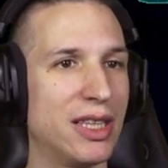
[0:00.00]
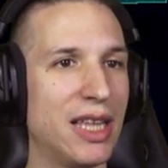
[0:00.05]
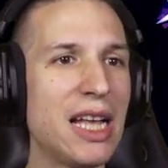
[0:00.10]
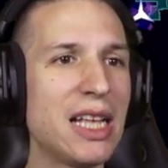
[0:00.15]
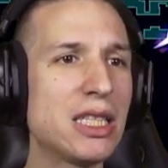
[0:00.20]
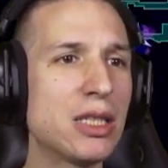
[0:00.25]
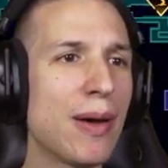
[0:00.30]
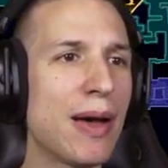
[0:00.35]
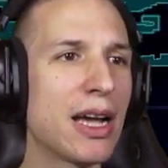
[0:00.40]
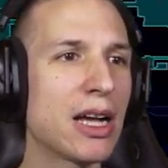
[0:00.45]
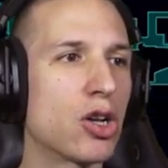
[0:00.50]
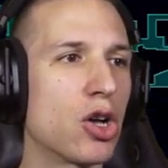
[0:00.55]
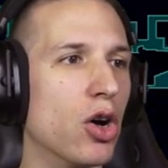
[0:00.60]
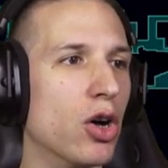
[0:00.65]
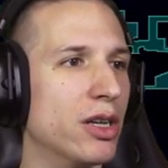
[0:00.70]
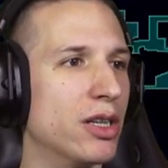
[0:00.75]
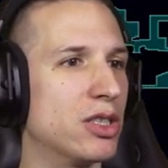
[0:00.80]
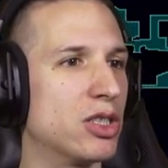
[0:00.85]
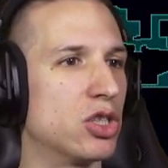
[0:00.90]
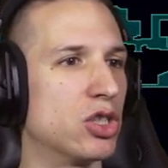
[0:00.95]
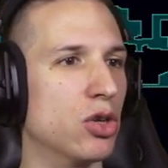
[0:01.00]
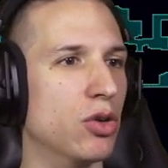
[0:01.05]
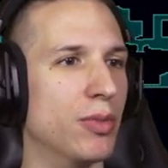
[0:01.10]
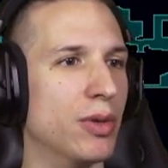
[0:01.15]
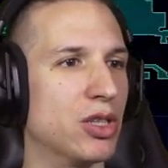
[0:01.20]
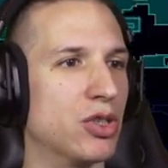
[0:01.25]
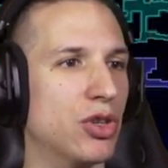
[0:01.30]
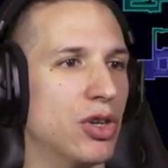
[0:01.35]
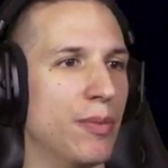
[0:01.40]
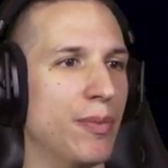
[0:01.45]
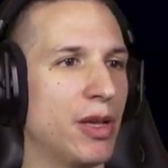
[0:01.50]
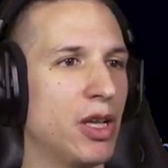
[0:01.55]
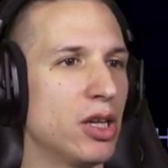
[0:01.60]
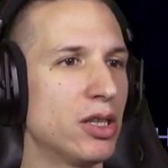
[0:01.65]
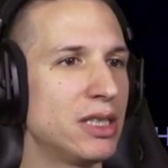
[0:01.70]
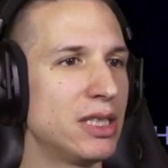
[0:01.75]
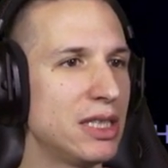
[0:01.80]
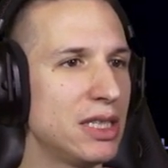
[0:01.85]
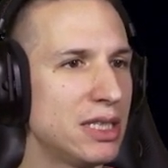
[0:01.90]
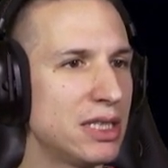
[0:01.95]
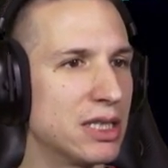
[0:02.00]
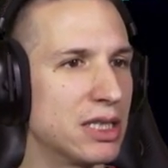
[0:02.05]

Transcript: That's why I call it Soma Tree, because it is